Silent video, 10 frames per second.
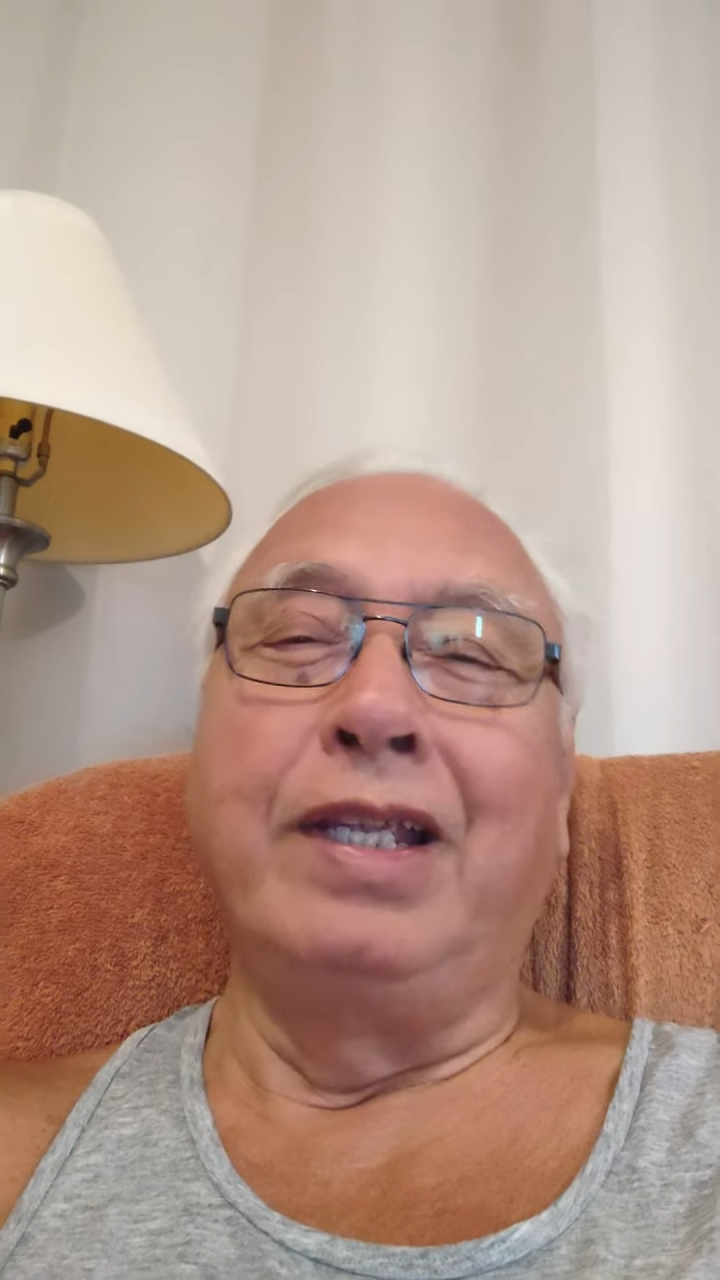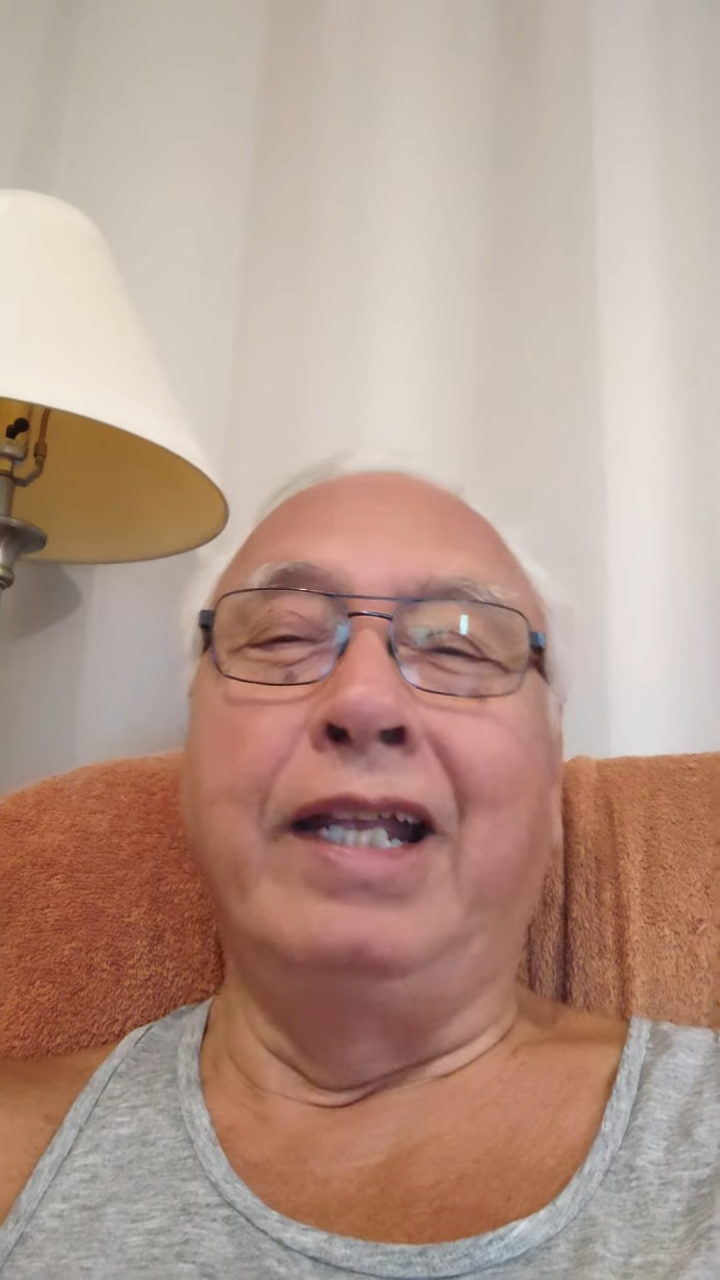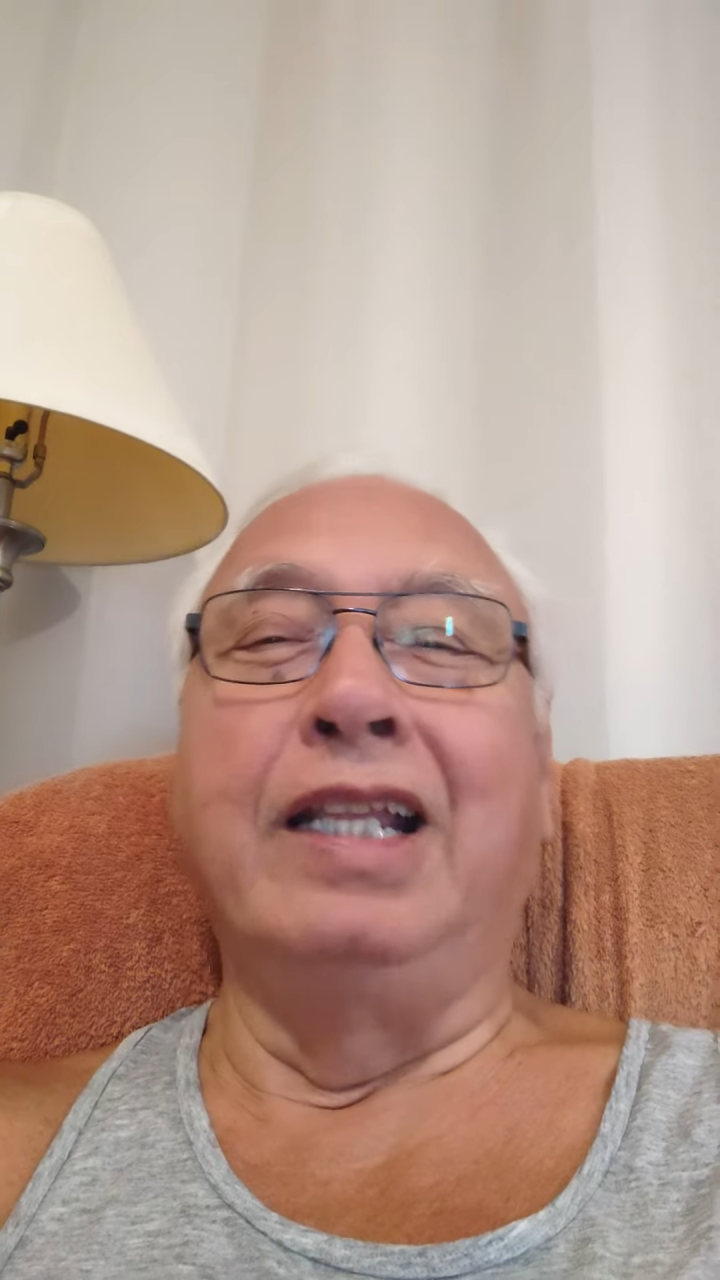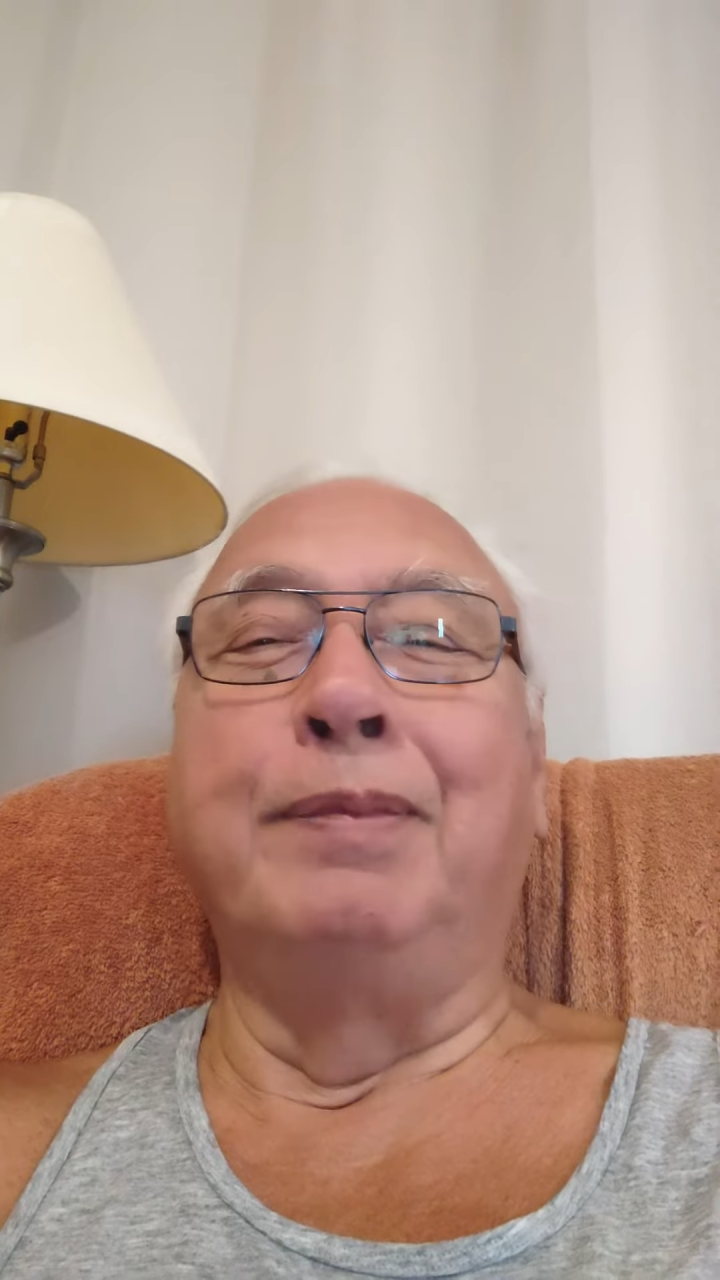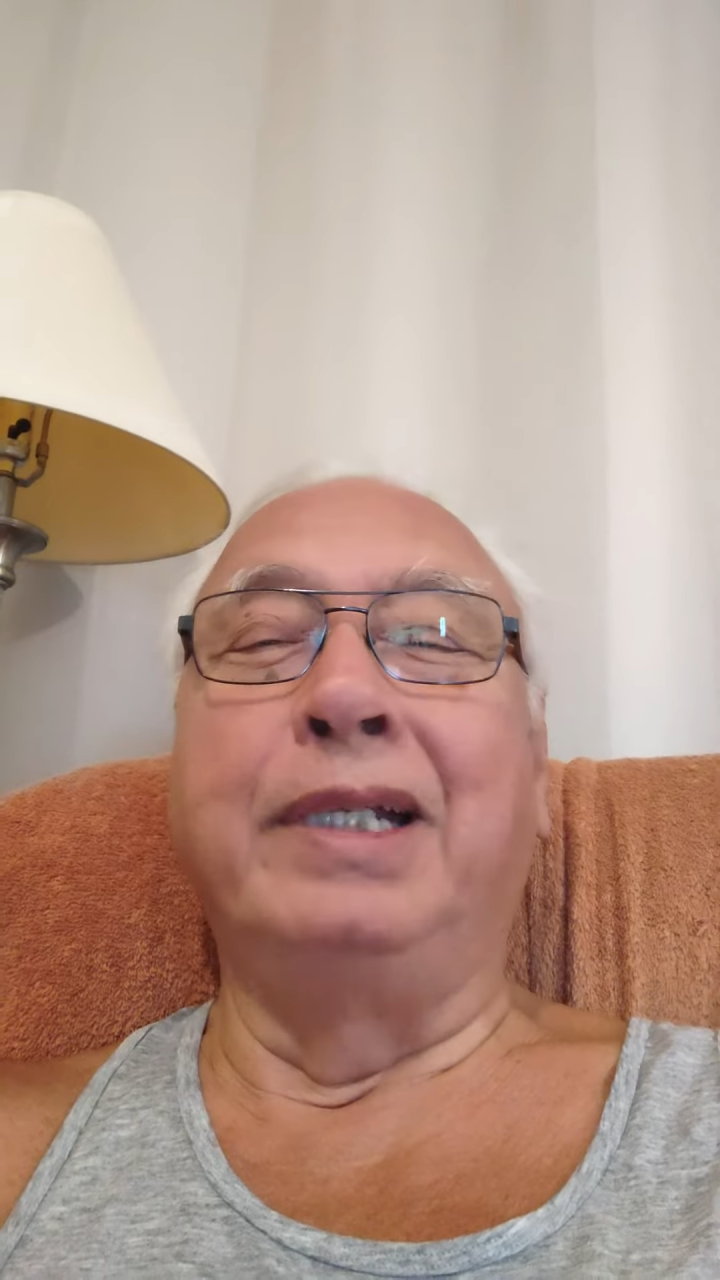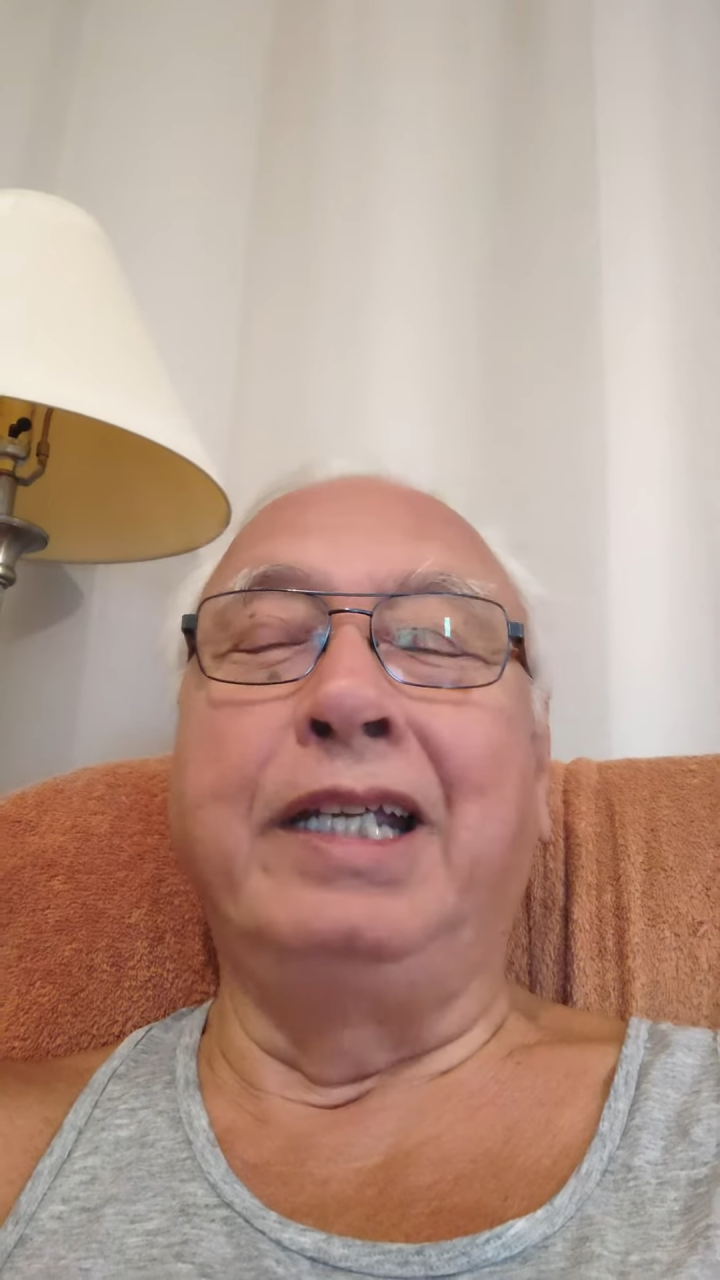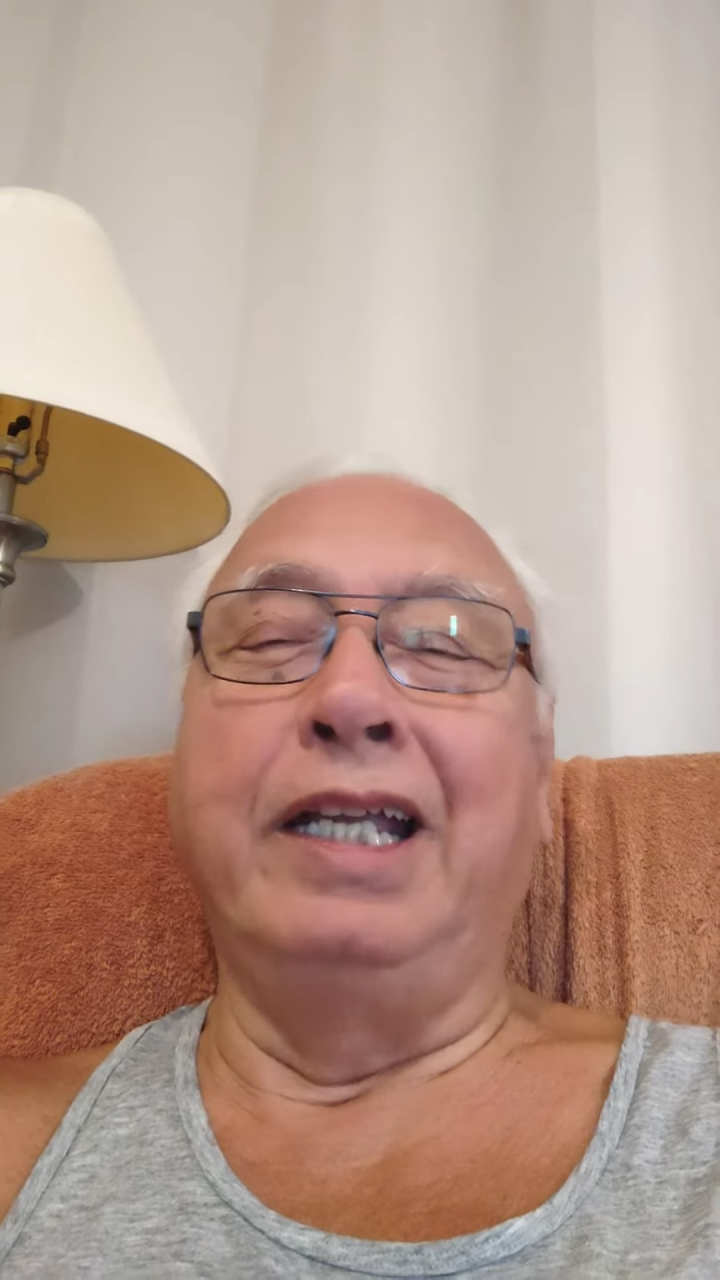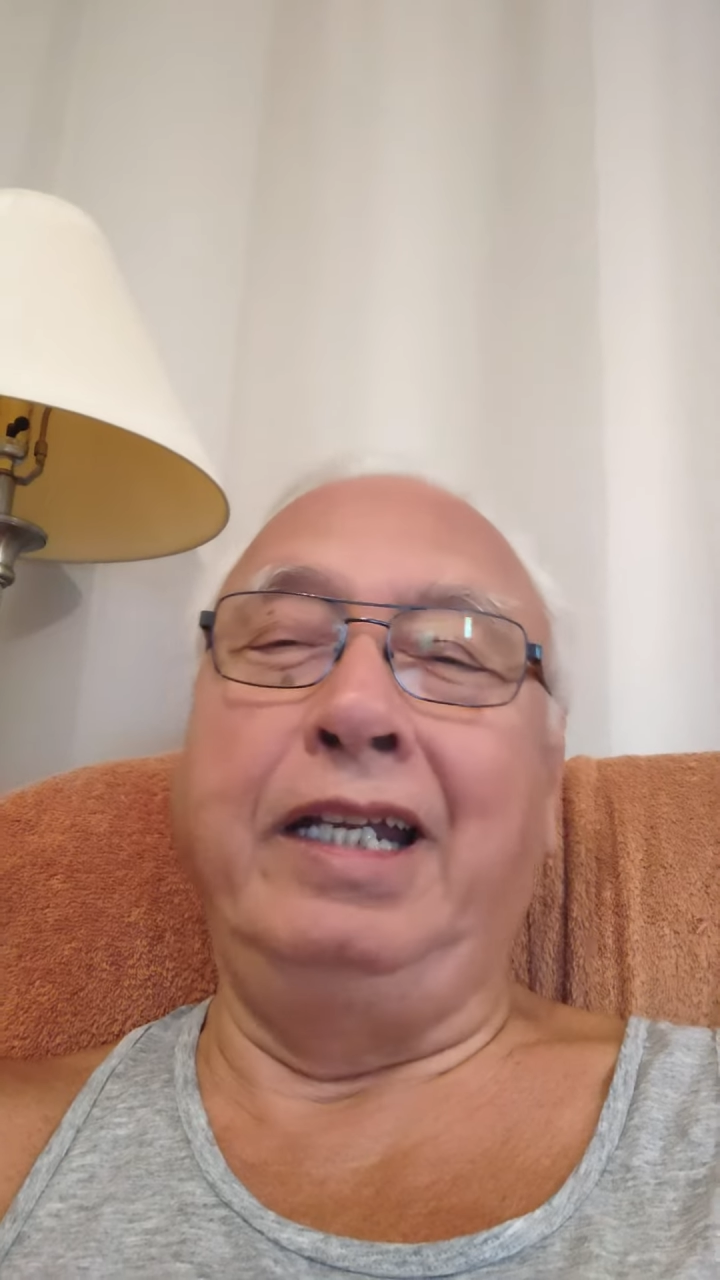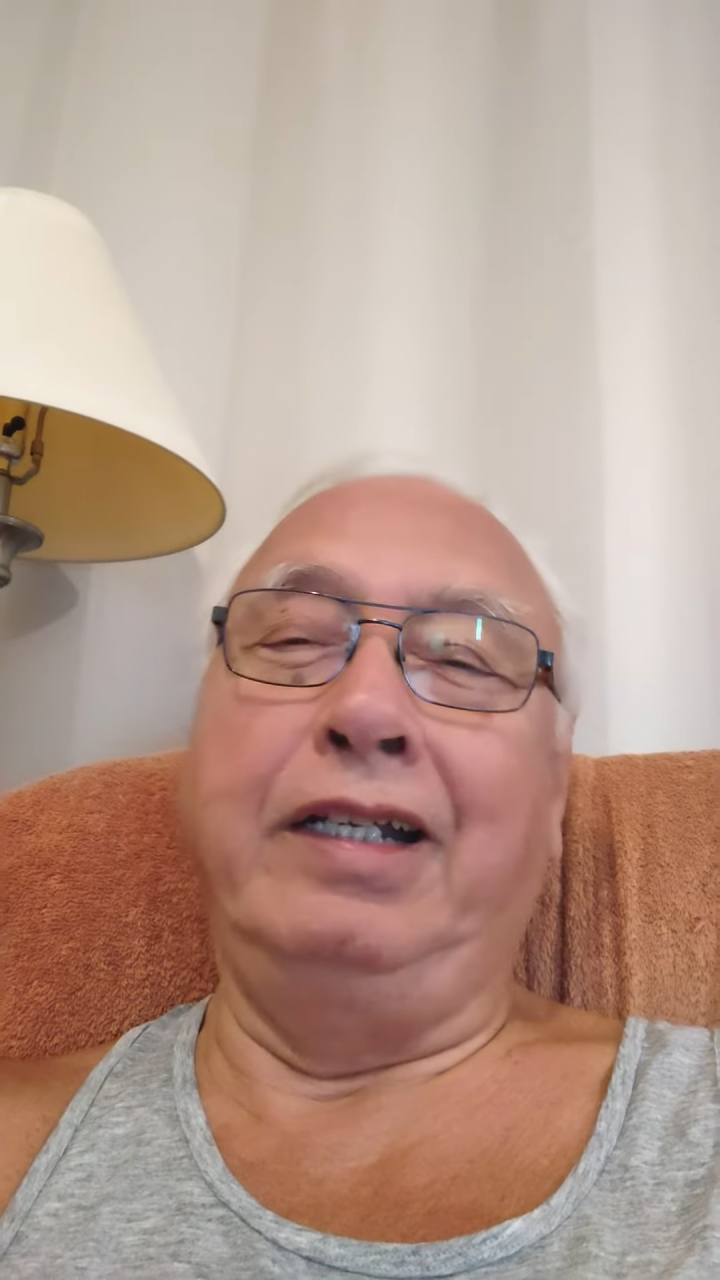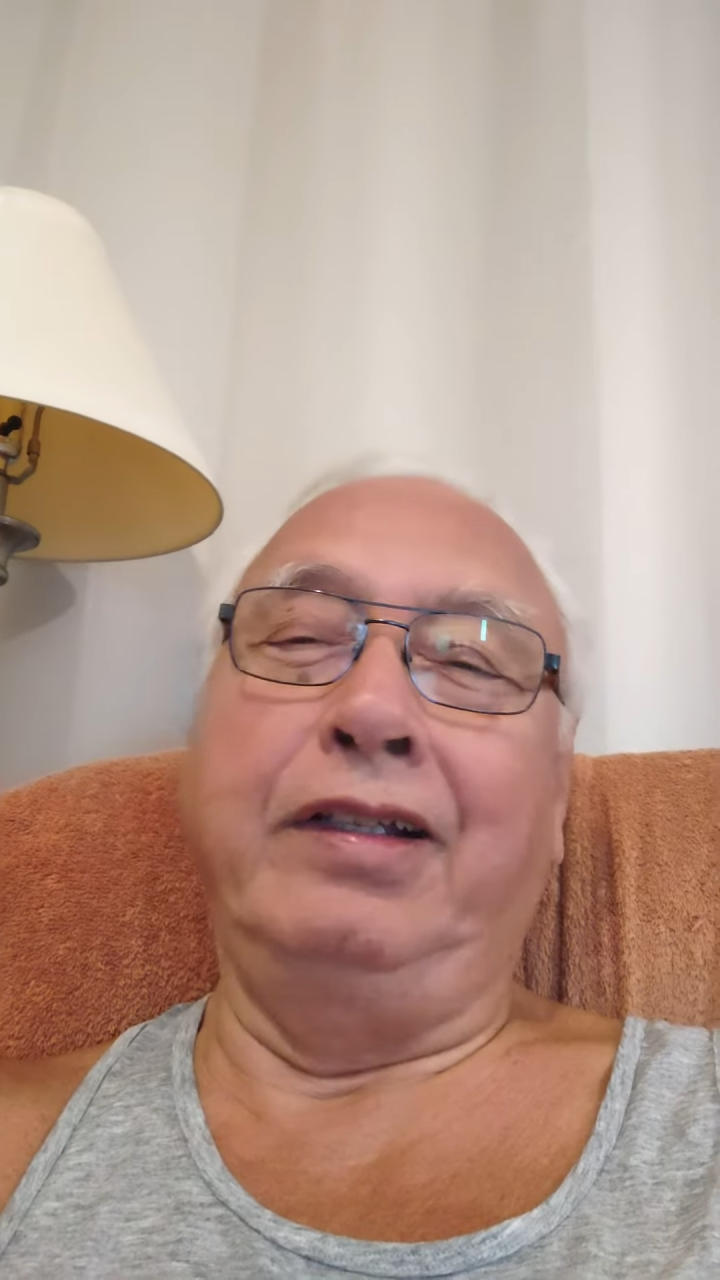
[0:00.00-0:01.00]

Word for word: in the beginning